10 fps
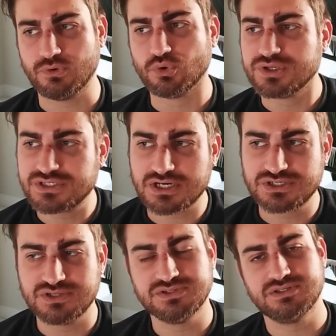early
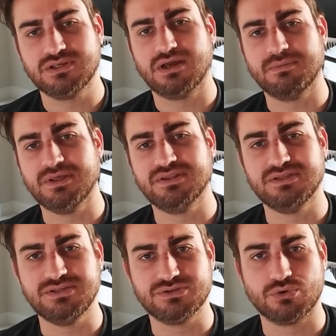sections um, and
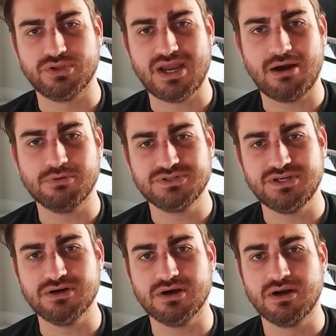these early hours
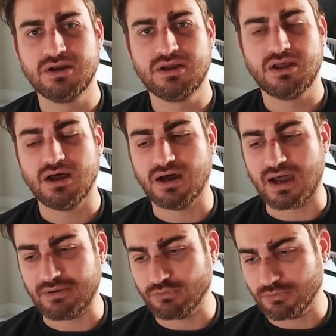here. Uh,
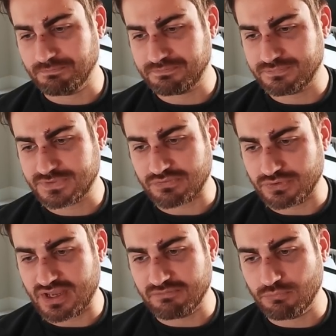I will
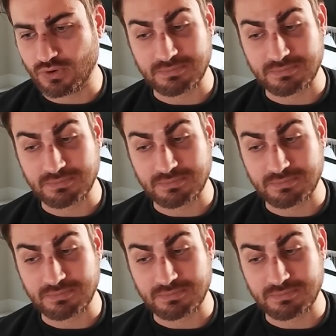definitely have more.